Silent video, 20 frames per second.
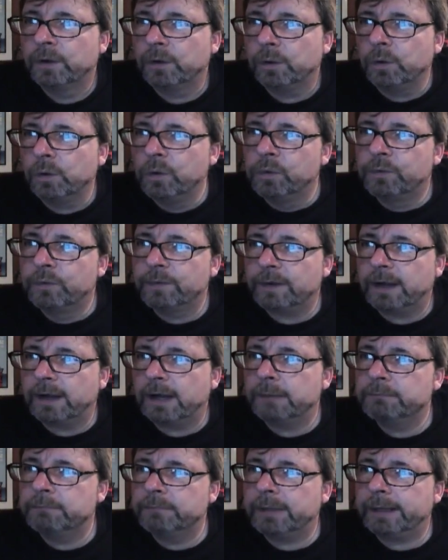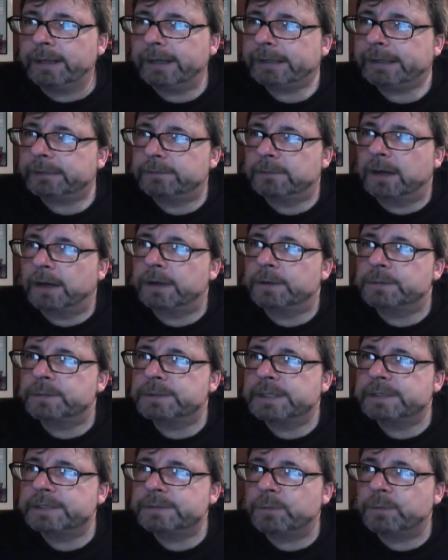Oof, I'm back, Rhino
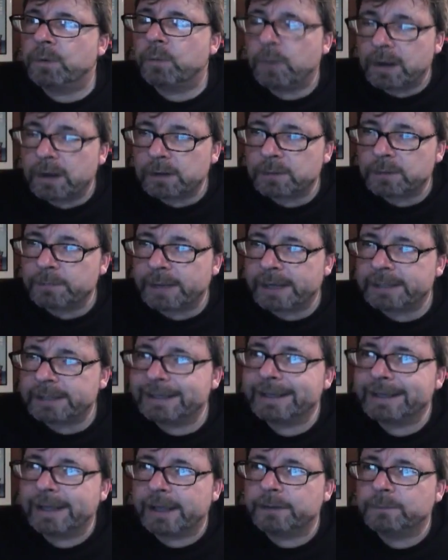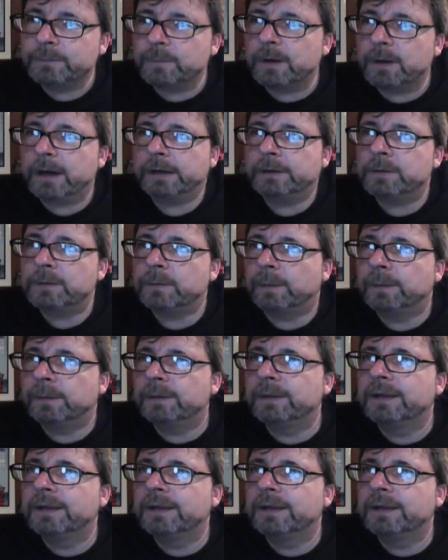says. Well, welcome back again, Rhino.